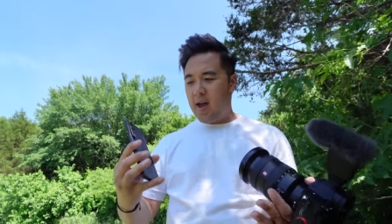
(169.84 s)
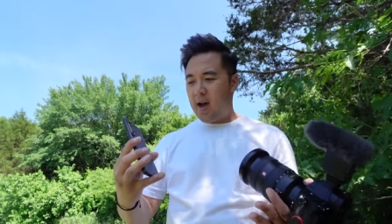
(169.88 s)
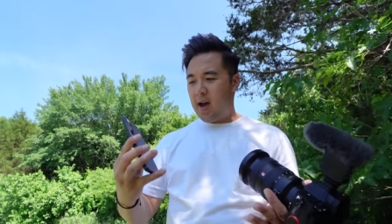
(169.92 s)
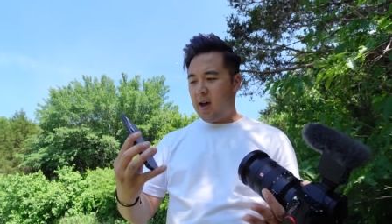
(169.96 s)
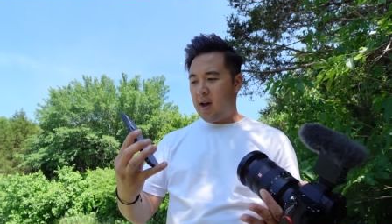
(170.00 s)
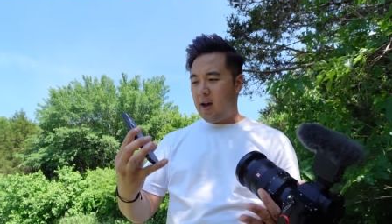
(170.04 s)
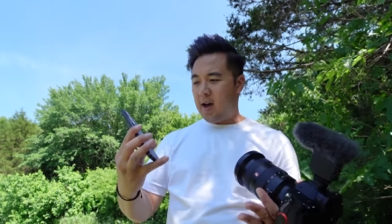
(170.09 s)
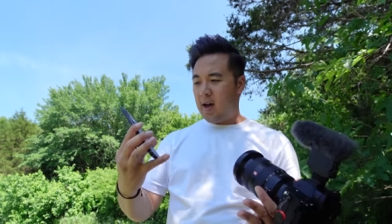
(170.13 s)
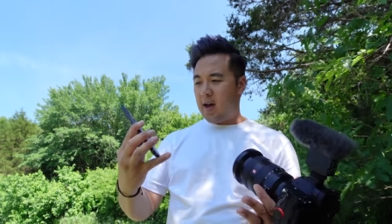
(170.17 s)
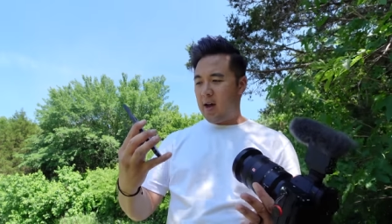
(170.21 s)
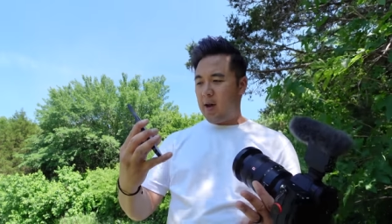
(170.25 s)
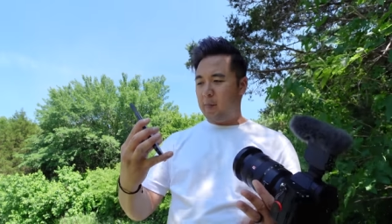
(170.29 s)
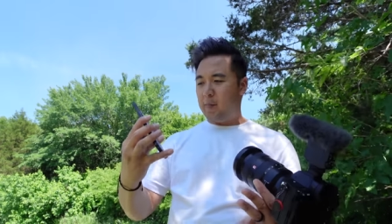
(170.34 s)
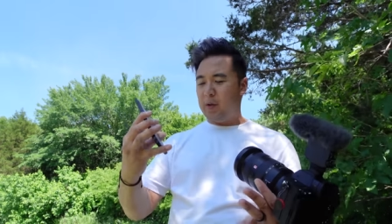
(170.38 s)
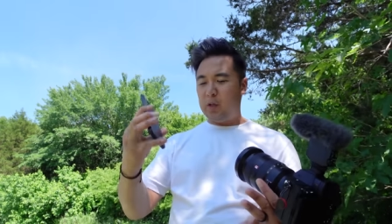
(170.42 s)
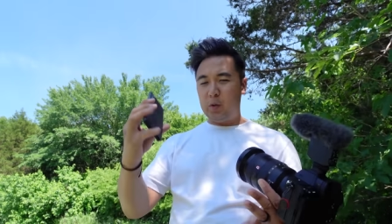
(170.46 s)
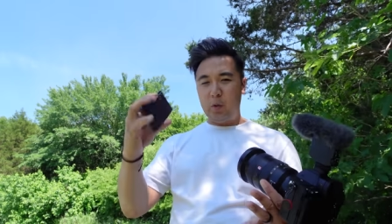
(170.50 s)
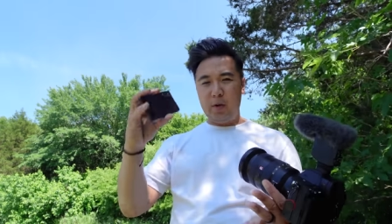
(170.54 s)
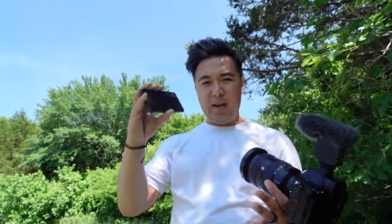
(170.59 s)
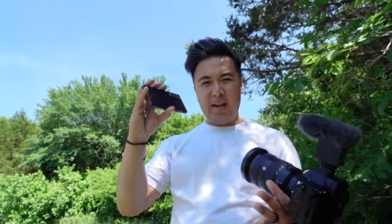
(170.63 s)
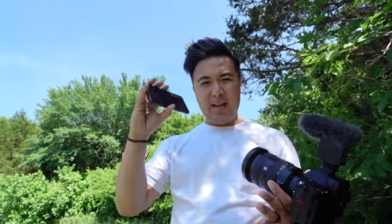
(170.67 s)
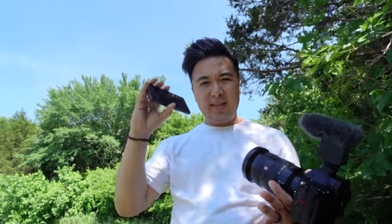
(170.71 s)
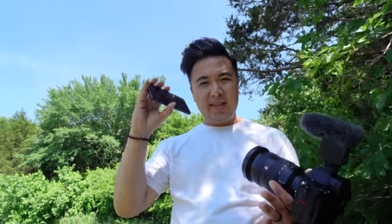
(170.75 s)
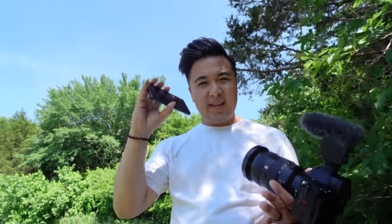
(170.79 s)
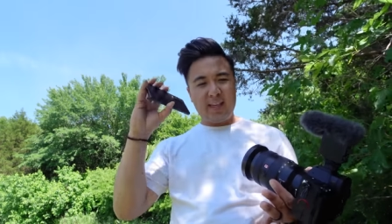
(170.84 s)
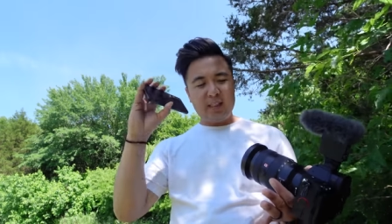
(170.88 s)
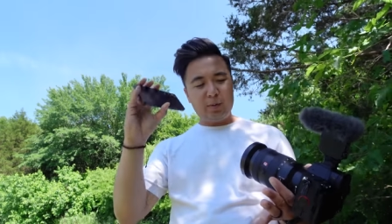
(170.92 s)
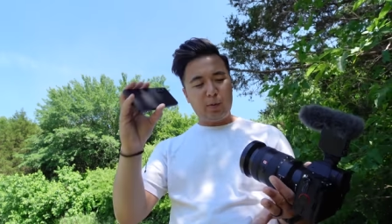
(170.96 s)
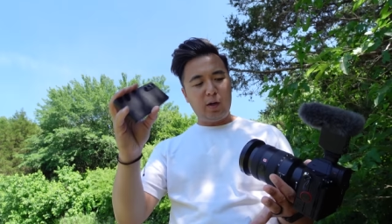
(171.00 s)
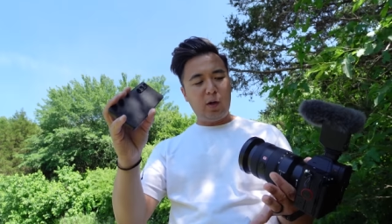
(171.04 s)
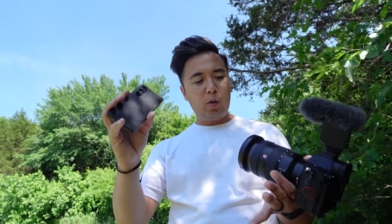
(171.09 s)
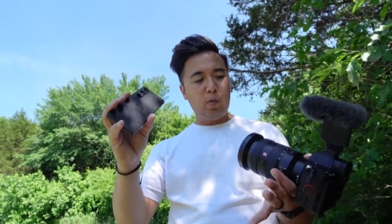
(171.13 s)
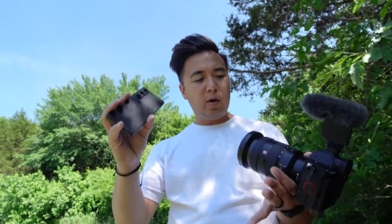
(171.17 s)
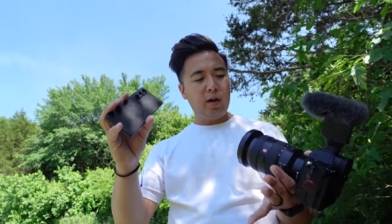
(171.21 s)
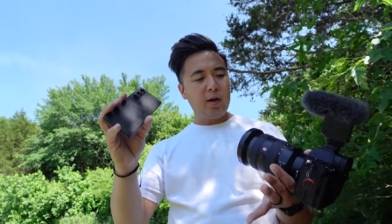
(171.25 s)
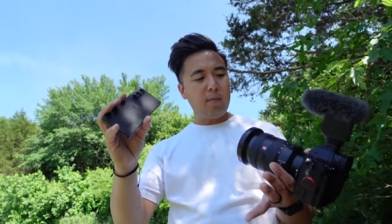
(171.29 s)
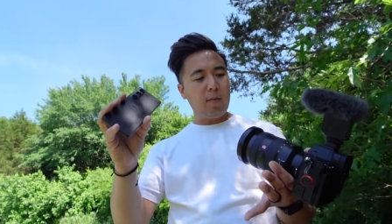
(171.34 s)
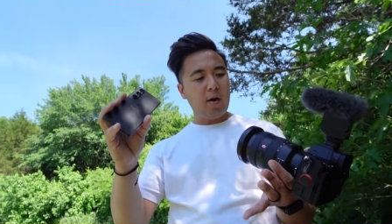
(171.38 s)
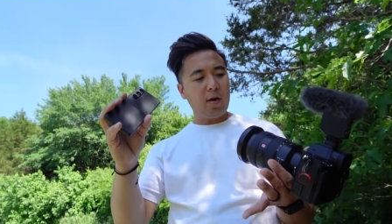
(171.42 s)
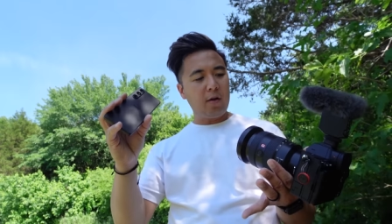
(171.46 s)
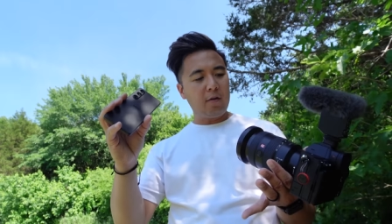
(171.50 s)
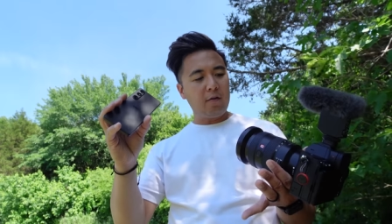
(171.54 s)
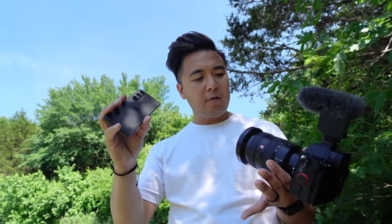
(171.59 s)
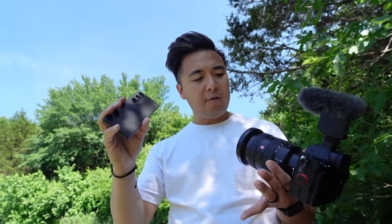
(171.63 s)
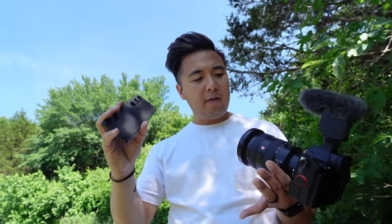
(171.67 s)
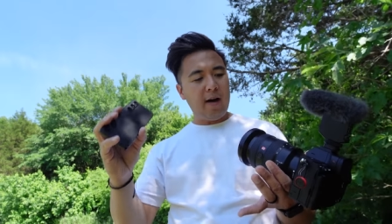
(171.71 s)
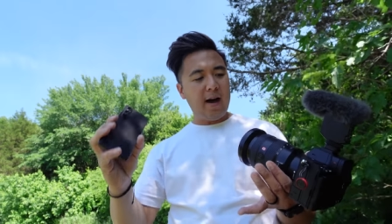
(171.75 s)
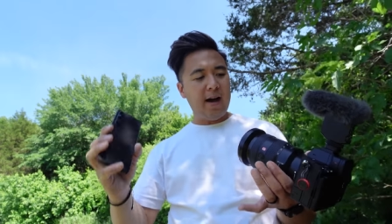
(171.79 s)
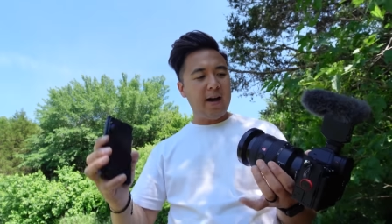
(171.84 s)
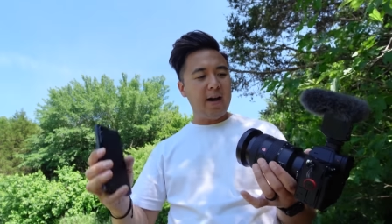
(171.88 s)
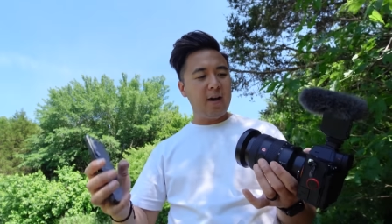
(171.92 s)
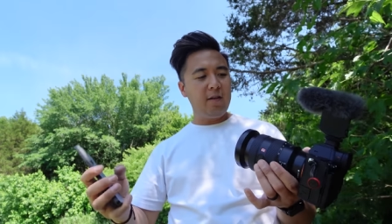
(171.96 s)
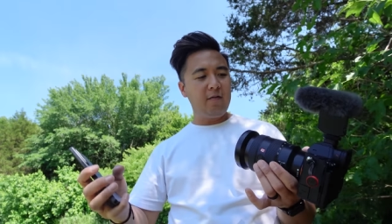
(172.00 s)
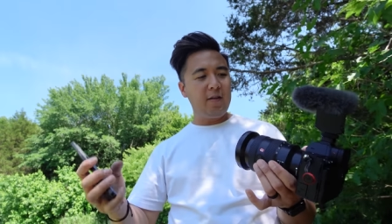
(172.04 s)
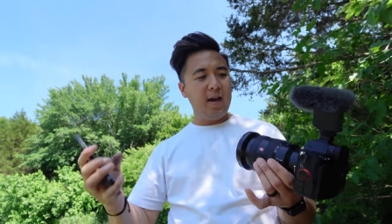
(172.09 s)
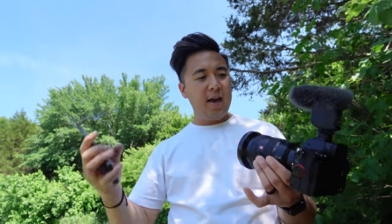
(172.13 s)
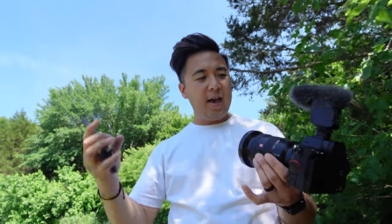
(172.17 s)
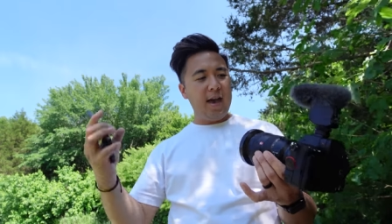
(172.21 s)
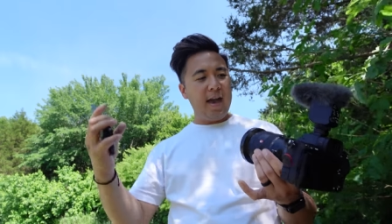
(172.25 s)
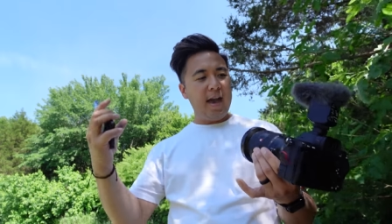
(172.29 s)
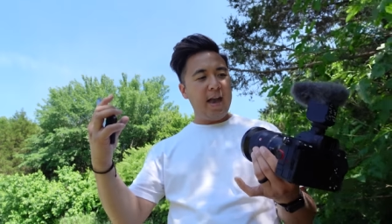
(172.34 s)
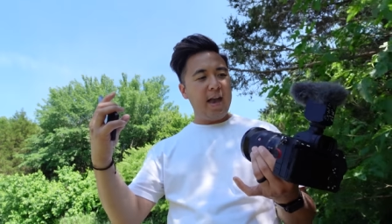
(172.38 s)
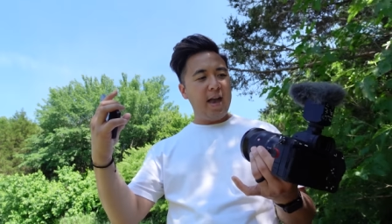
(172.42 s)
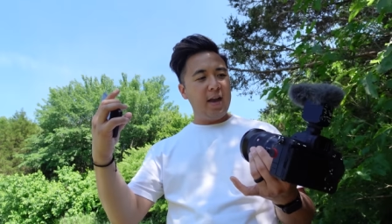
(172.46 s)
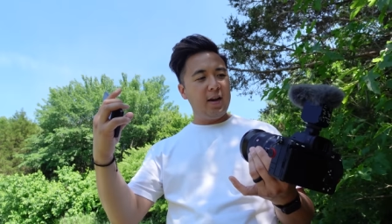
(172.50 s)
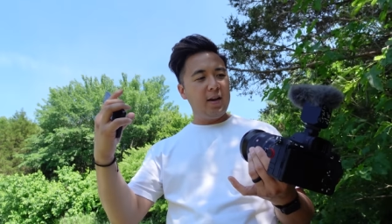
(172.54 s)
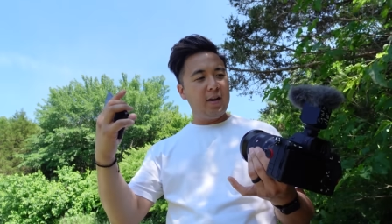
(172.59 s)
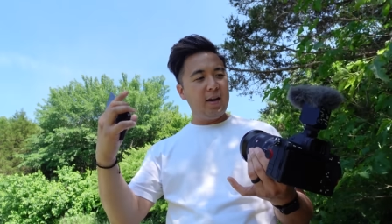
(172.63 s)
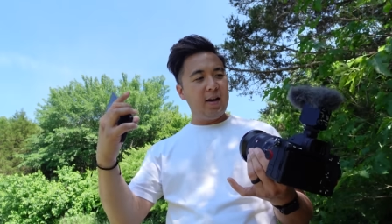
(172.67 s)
uh, between the Xperia one Mark five and,